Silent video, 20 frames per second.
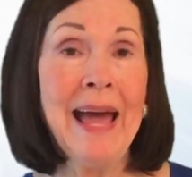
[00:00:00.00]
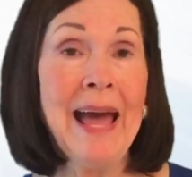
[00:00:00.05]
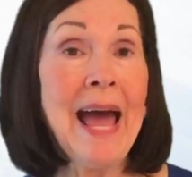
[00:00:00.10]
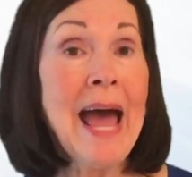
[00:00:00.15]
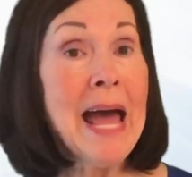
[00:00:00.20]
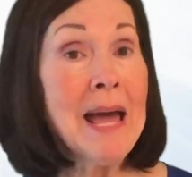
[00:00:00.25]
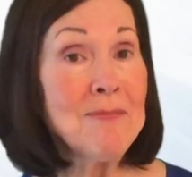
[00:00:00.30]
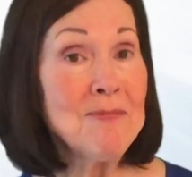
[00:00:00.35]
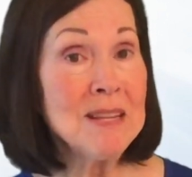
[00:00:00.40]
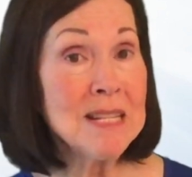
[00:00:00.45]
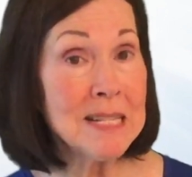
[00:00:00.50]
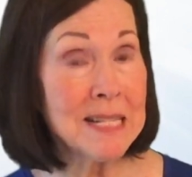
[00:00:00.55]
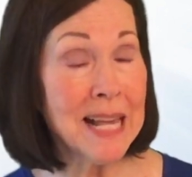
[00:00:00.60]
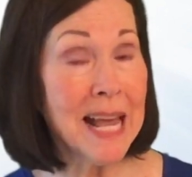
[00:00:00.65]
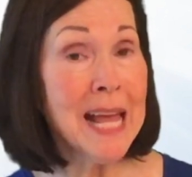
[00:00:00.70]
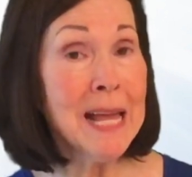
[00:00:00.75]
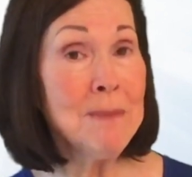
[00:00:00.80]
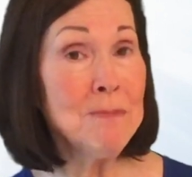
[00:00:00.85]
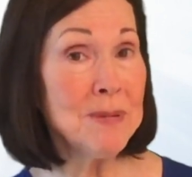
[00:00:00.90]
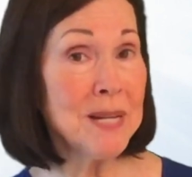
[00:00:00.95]
At the
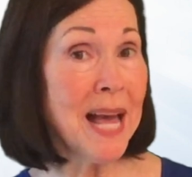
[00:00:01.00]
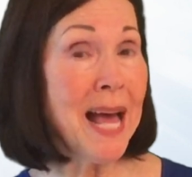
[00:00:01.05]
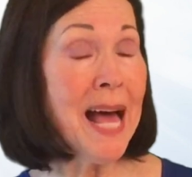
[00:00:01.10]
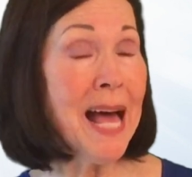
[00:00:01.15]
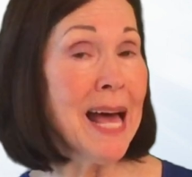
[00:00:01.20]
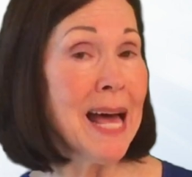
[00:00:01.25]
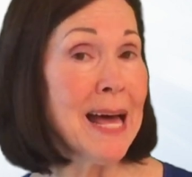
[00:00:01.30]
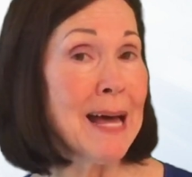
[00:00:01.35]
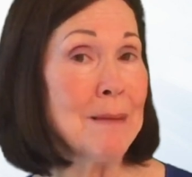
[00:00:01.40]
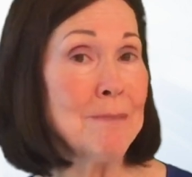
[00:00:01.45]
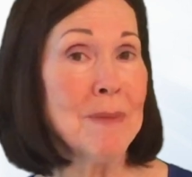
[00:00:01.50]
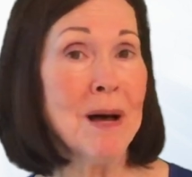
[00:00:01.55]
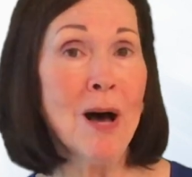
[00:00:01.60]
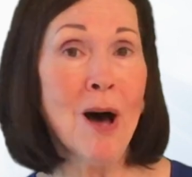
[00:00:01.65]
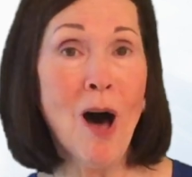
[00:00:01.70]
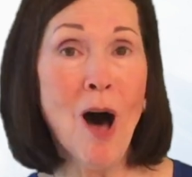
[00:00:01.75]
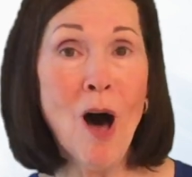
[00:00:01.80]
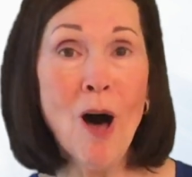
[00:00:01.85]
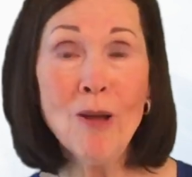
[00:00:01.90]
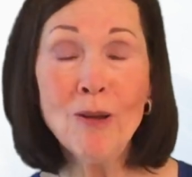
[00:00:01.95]
same time,
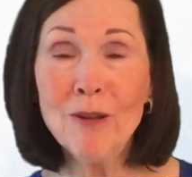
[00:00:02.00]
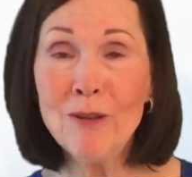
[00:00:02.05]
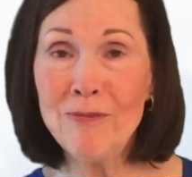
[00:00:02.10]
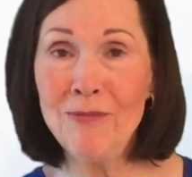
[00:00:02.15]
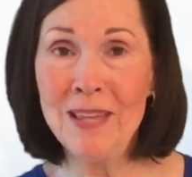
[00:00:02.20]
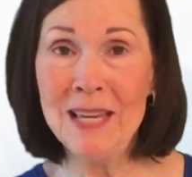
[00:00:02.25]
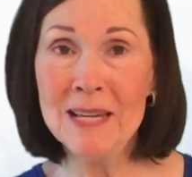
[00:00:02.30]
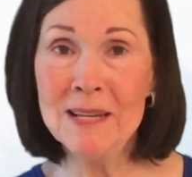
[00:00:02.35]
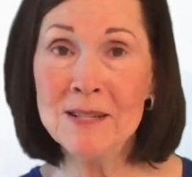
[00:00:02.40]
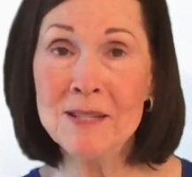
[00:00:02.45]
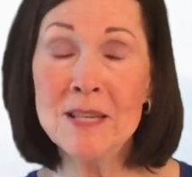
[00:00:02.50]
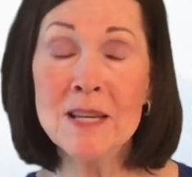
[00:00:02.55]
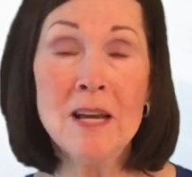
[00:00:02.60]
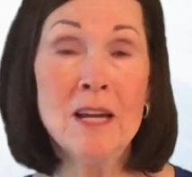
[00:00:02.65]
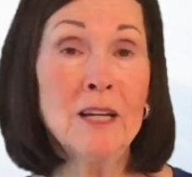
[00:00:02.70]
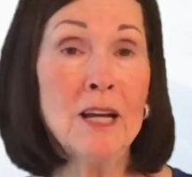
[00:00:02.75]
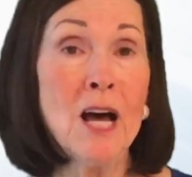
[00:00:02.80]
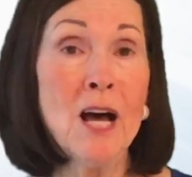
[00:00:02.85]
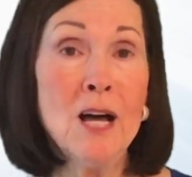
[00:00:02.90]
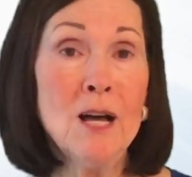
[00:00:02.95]
all of this
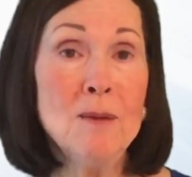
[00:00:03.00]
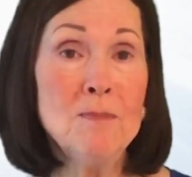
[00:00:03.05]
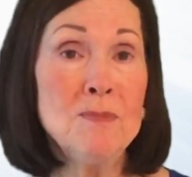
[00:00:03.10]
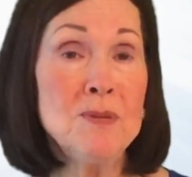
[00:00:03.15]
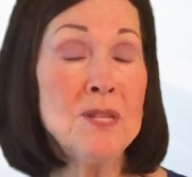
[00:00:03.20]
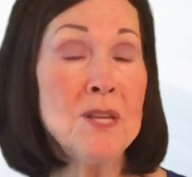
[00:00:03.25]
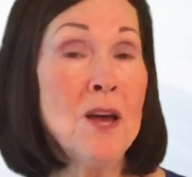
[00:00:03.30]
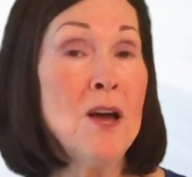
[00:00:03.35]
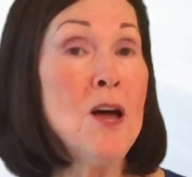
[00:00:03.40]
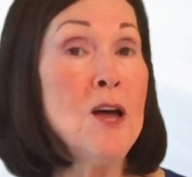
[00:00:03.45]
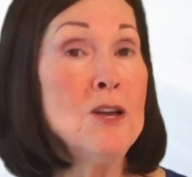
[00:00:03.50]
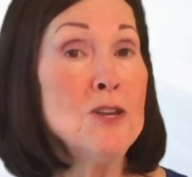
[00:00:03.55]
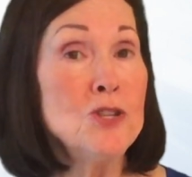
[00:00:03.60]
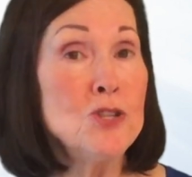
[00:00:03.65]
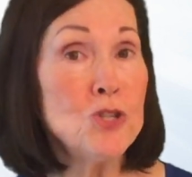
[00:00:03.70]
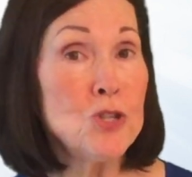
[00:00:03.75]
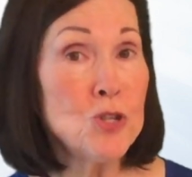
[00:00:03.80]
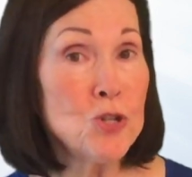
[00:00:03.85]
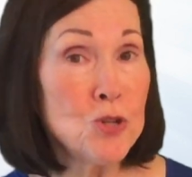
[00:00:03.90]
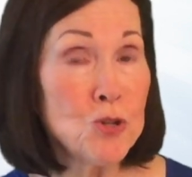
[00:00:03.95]
comes
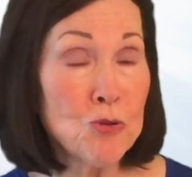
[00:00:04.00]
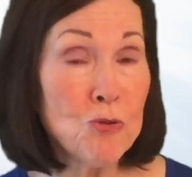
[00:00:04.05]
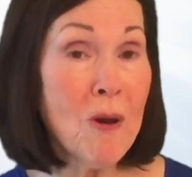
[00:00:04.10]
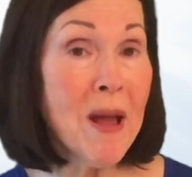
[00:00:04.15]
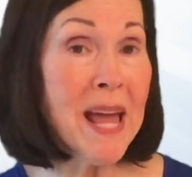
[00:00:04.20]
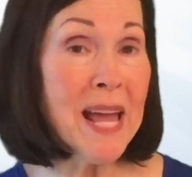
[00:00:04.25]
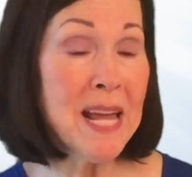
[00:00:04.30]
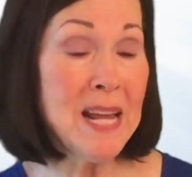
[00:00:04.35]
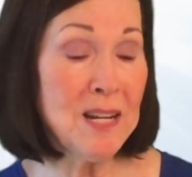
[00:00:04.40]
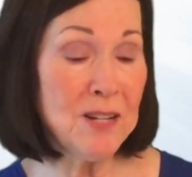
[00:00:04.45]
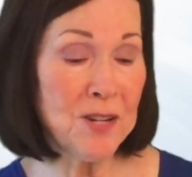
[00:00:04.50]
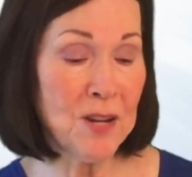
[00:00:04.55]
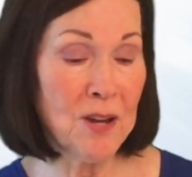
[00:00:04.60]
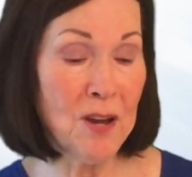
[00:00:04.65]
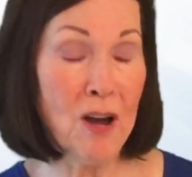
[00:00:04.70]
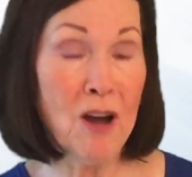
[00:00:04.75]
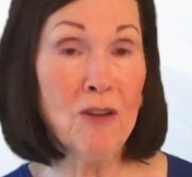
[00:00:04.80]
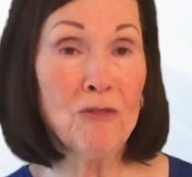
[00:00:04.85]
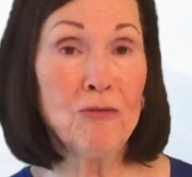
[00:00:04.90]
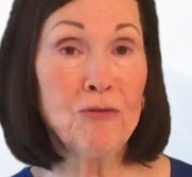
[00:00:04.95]
straight
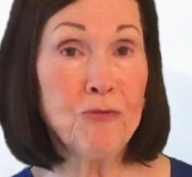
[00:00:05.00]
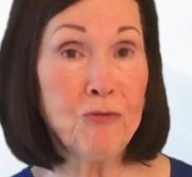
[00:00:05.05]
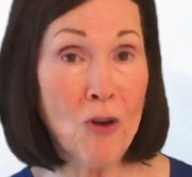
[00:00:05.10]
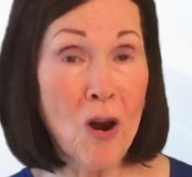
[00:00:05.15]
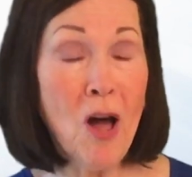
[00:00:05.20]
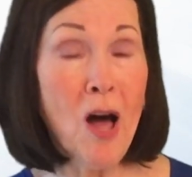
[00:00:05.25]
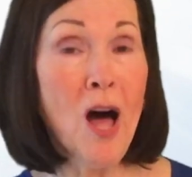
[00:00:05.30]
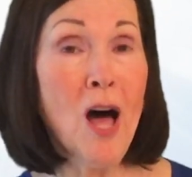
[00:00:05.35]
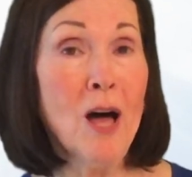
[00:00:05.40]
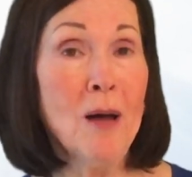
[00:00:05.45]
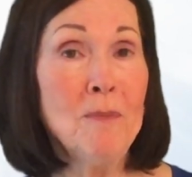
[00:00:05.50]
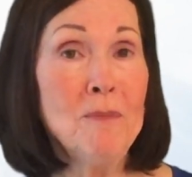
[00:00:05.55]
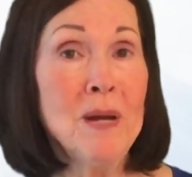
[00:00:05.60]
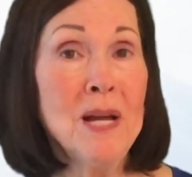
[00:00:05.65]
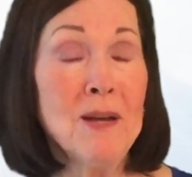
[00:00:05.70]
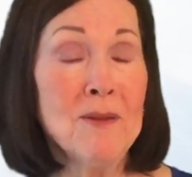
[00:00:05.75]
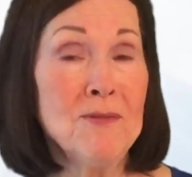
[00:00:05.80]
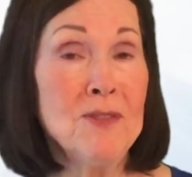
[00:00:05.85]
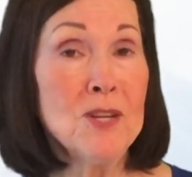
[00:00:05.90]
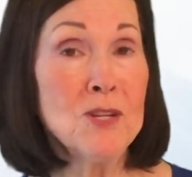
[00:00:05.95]
from
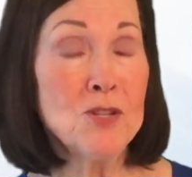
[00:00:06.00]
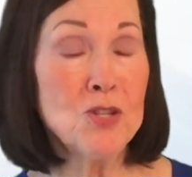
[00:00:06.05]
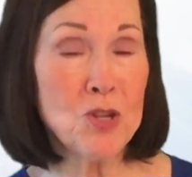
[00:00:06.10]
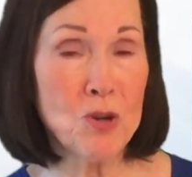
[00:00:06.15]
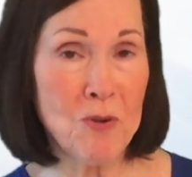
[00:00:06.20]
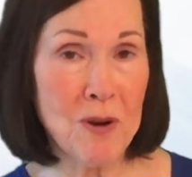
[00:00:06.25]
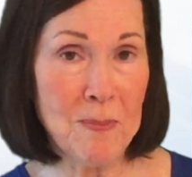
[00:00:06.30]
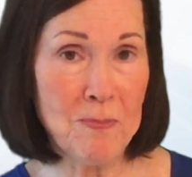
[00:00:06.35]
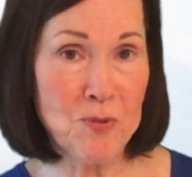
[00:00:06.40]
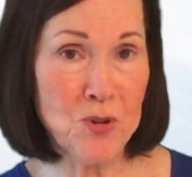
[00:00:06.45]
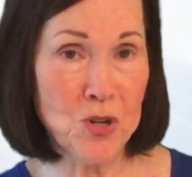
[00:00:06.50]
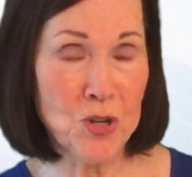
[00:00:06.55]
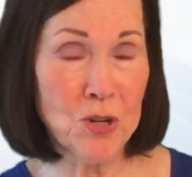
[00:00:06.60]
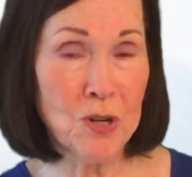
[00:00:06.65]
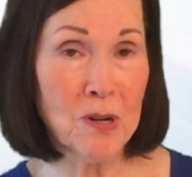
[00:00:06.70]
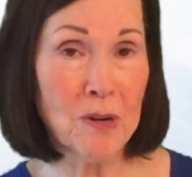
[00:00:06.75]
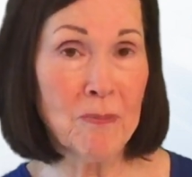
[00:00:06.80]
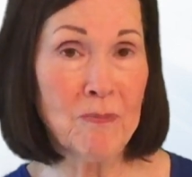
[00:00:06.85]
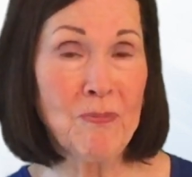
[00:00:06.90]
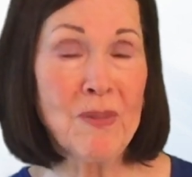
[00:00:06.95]
the
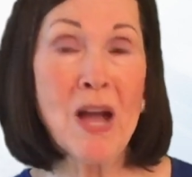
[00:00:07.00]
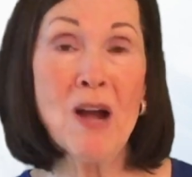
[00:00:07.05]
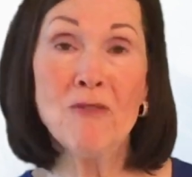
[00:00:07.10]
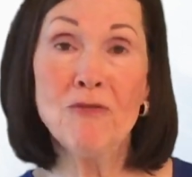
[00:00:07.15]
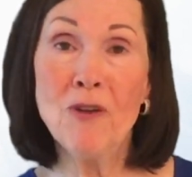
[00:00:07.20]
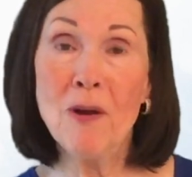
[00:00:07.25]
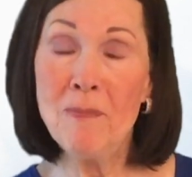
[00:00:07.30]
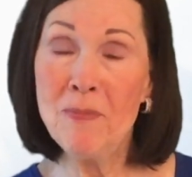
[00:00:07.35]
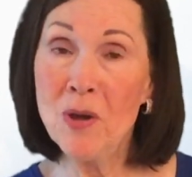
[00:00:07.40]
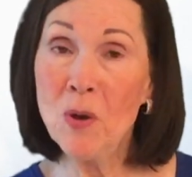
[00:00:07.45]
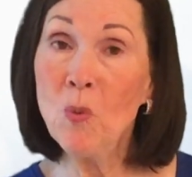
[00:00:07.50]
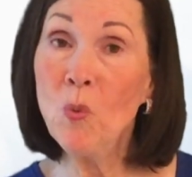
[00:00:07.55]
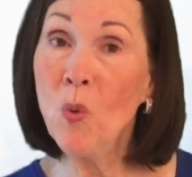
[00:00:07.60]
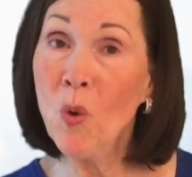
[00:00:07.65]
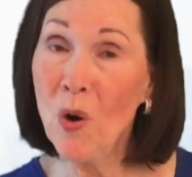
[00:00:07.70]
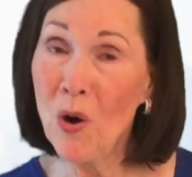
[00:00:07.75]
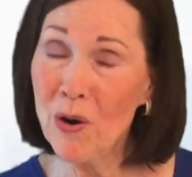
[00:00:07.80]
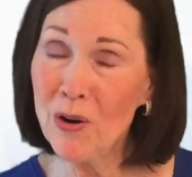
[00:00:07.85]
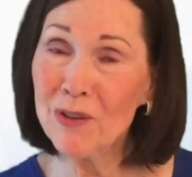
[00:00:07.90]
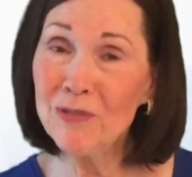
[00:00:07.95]
Scripture, from the
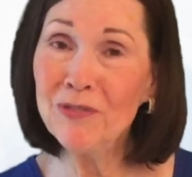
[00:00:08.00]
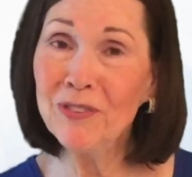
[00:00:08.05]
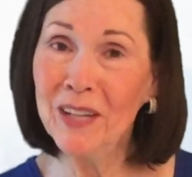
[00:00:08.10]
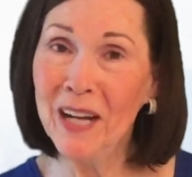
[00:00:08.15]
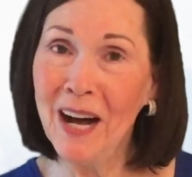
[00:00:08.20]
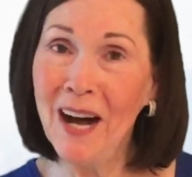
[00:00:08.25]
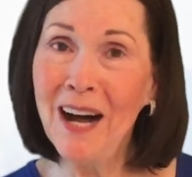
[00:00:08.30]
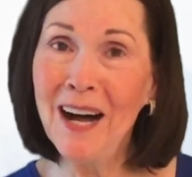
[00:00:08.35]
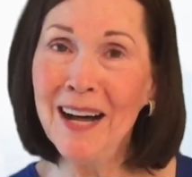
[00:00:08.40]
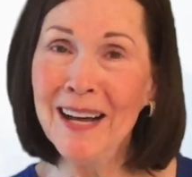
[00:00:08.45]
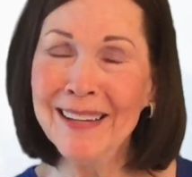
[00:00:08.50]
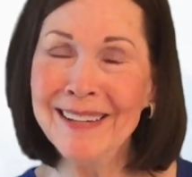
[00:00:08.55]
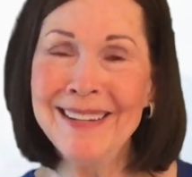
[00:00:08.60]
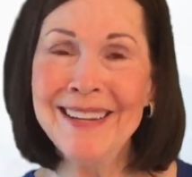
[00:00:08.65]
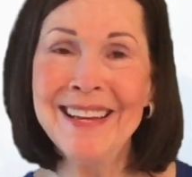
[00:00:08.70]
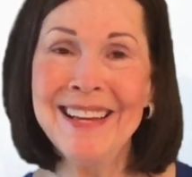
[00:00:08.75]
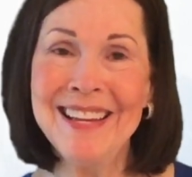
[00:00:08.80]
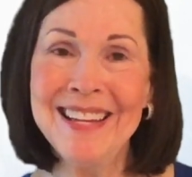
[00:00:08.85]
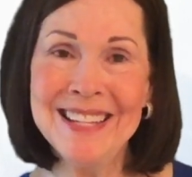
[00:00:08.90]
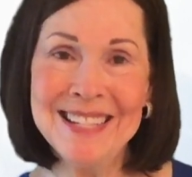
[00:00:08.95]
Word of God
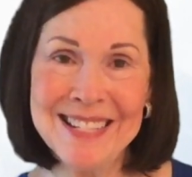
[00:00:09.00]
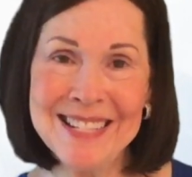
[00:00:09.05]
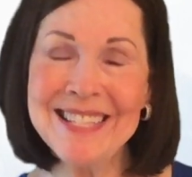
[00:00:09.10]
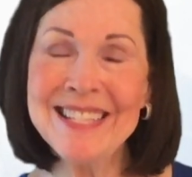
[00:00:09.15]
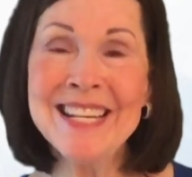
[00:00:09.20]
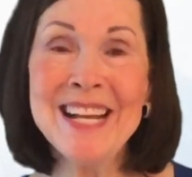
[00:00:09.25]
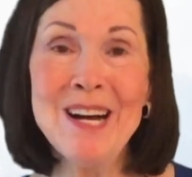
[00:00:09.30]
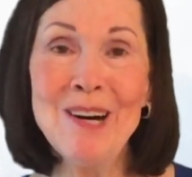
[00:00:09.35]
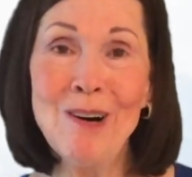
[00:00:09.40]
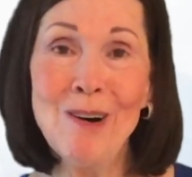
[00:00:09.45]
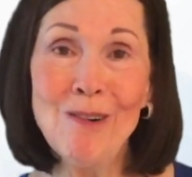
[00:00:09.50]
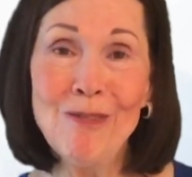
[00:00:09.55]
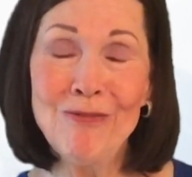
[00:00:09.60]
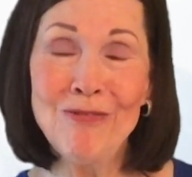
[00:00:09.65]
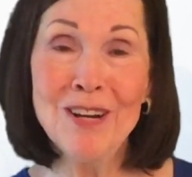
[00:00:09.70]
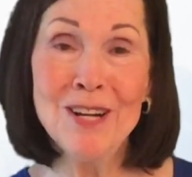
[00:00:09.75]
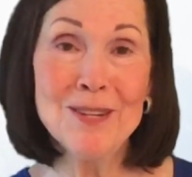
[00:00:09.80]
itself.